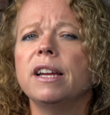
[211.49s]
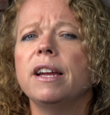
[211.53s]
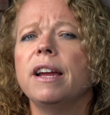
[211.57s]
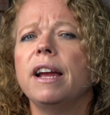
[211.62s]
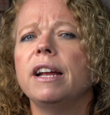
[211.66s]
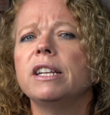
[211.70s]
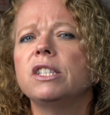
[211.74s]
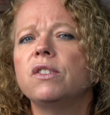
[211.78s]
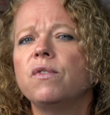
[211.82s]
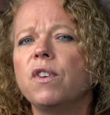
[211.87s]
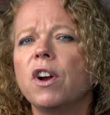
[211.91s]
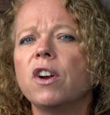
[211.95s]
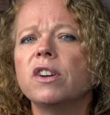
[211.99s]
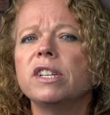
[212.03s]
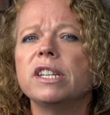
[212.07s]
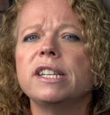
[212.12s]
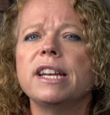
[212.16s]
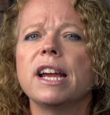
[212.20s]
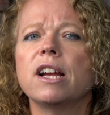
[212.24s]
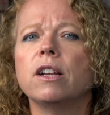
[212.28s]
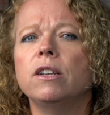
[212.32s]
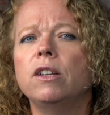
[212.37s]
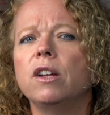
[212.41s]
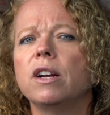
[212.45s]
it's fair to
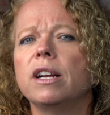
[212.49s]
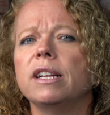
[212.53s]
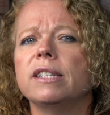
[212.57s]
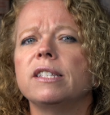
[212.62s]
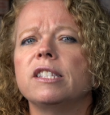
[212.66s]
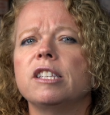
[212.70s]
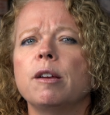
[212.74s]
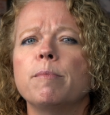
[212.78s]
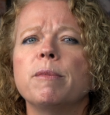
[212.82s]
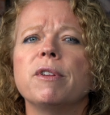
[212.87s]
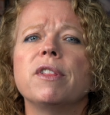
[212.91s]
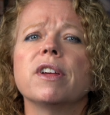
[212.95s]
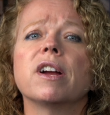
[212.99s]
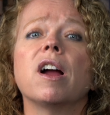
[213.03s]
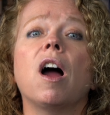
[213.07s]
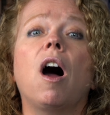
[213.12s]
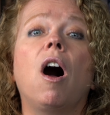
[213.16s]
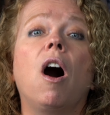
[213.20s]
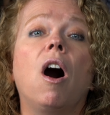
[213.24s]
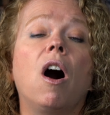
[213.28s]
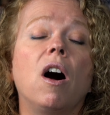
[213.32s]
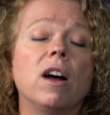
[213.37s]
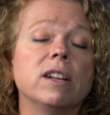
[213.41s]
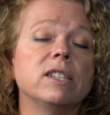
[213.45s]
take a look at some of the
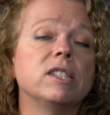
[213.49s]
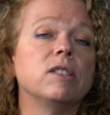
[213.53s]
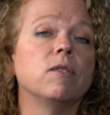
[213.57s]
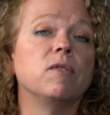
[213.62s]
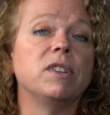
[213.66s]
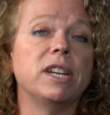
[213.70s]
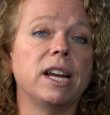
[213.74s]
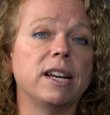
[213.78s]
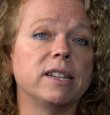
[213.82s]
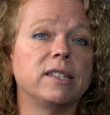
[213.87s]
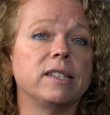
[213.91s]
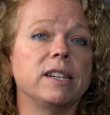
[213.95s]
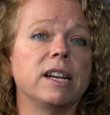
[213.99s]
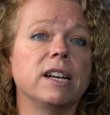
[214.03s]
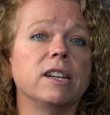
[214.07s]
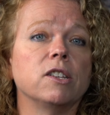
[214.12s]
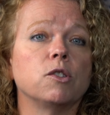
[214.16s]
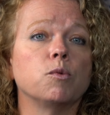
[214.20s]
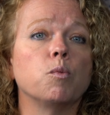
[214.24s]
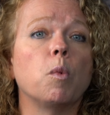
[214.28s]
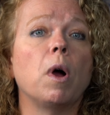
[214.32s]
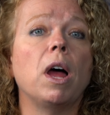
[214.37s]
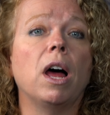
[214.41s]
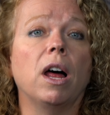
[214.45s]
cons of testing
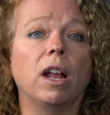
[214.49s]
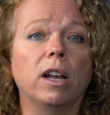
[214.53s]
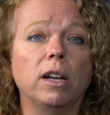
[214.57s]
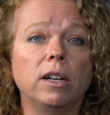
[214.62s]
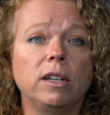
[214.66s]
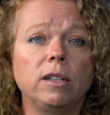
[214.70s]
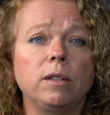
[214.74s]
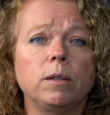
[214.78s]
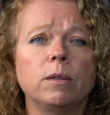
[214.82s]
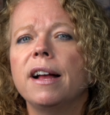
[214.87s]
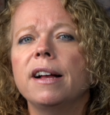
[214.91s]
as well.